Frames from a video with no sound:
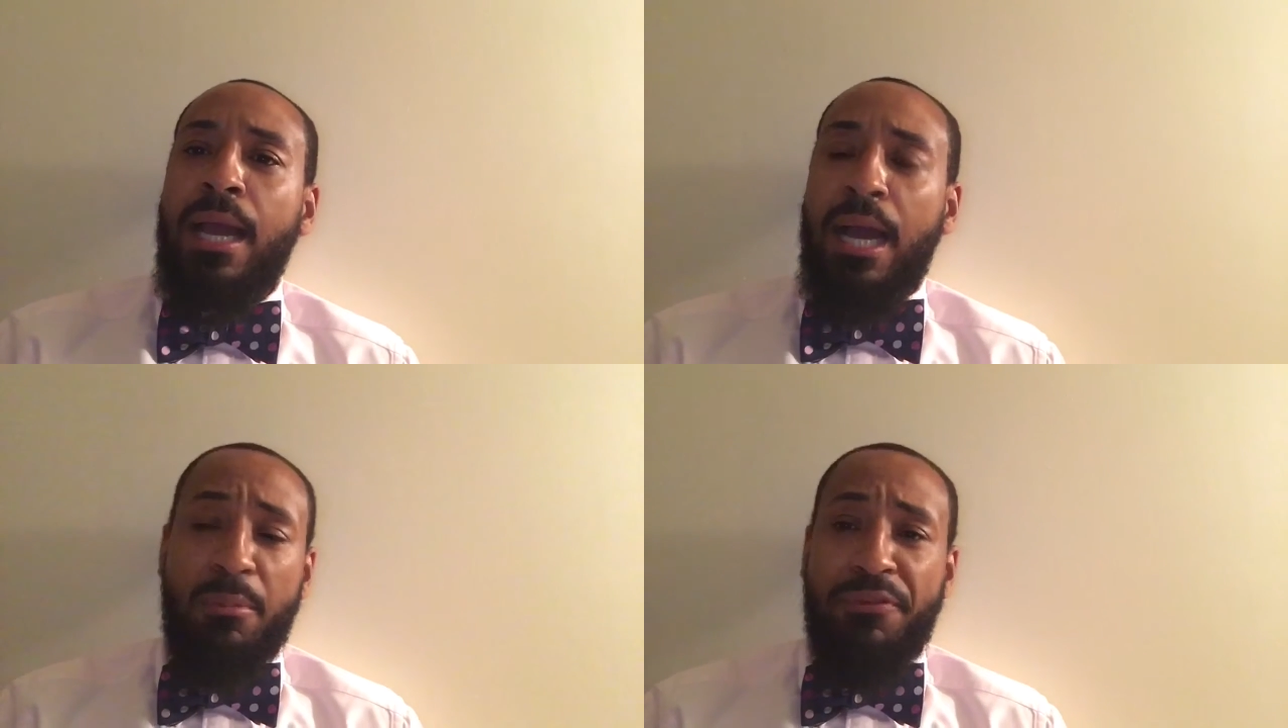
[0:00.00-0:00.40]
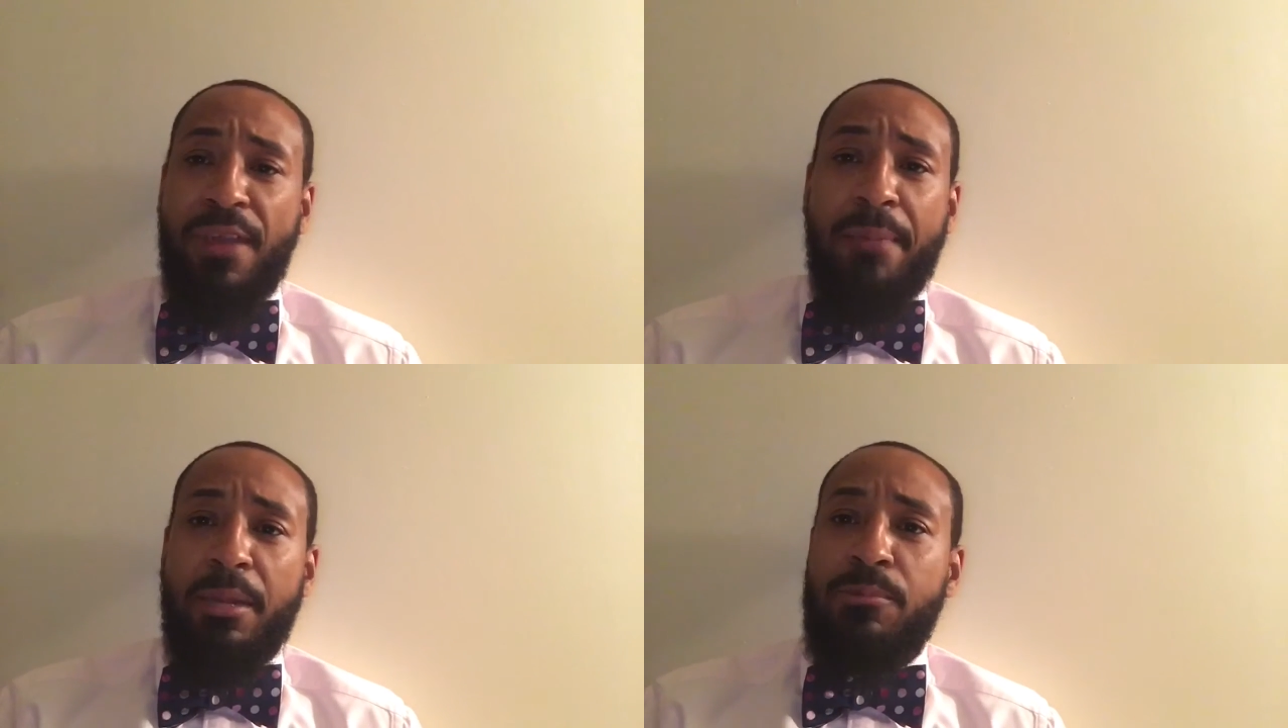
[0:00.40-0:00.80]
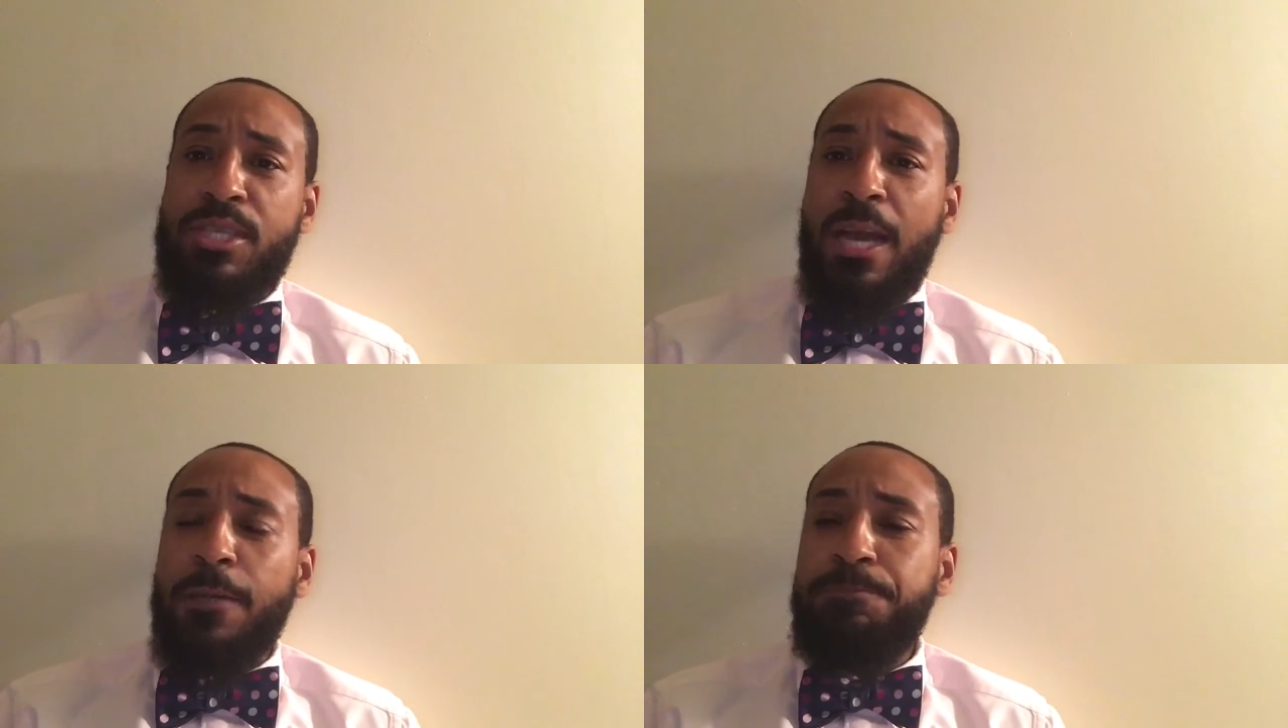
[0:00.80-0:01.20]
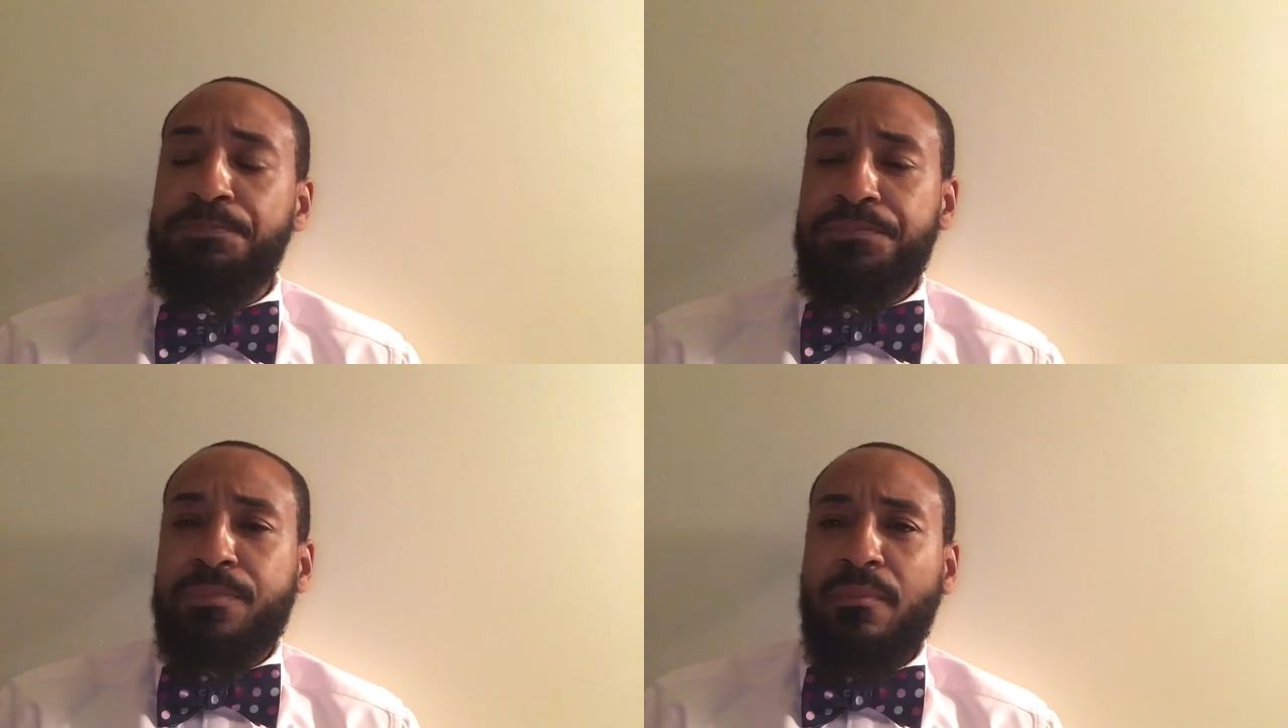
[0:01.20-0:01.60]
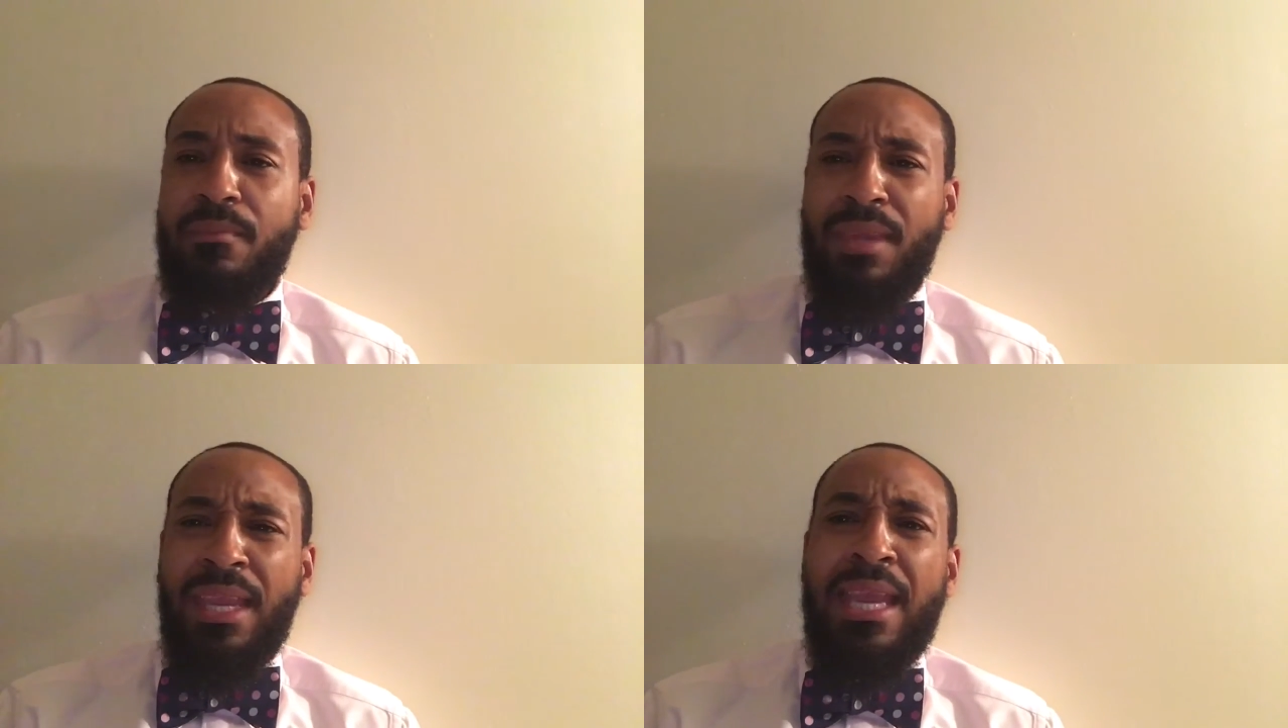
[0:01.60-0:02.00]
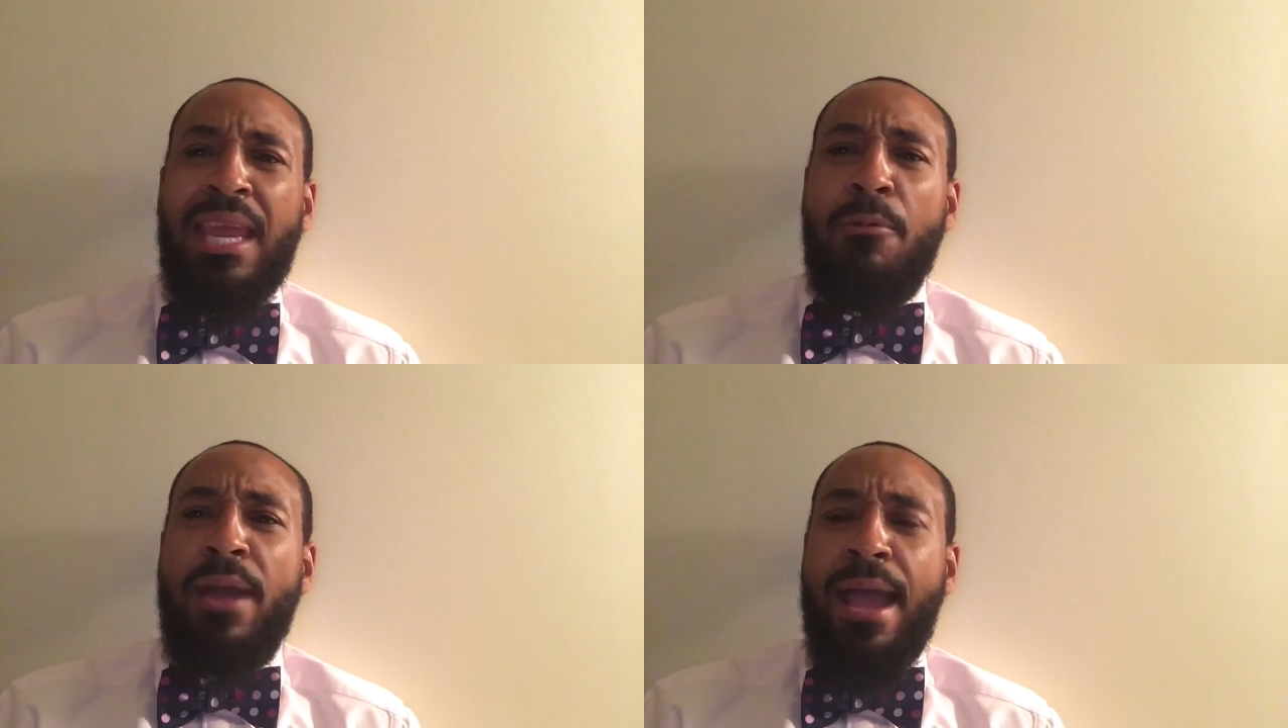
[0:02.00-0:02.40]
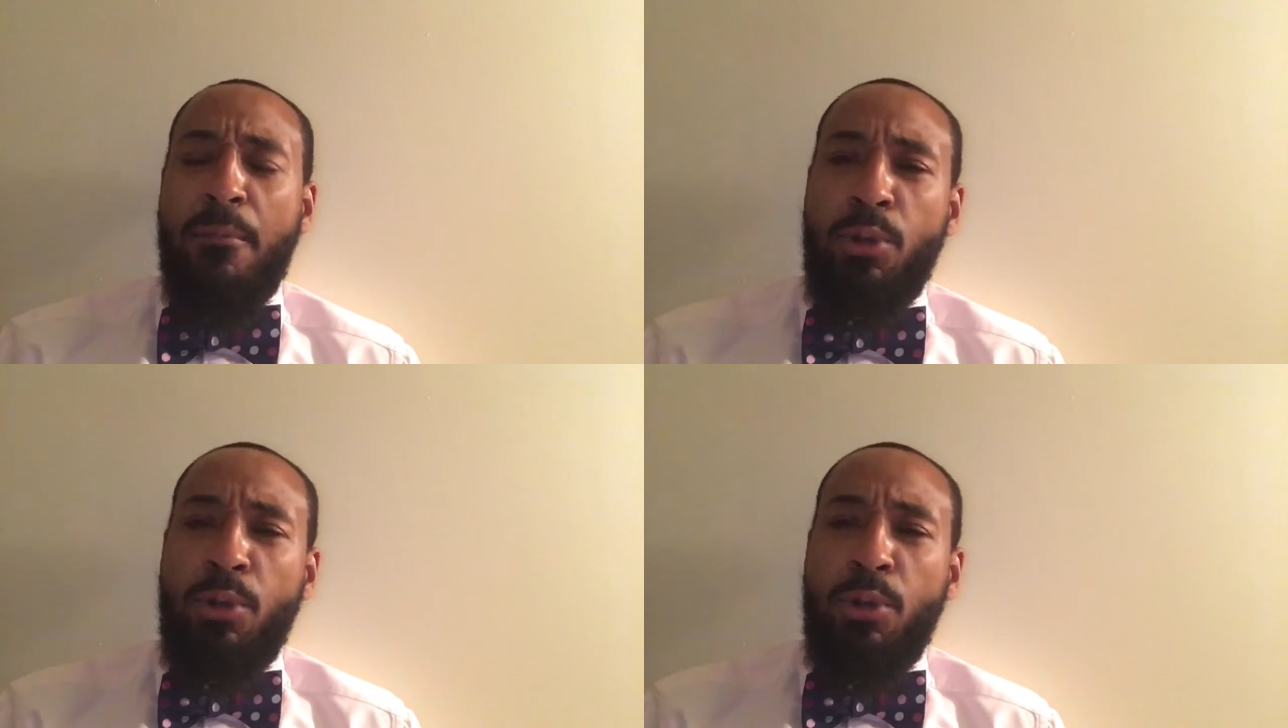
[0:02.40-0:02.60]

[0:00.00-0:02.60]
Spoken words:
A family was out, and they were at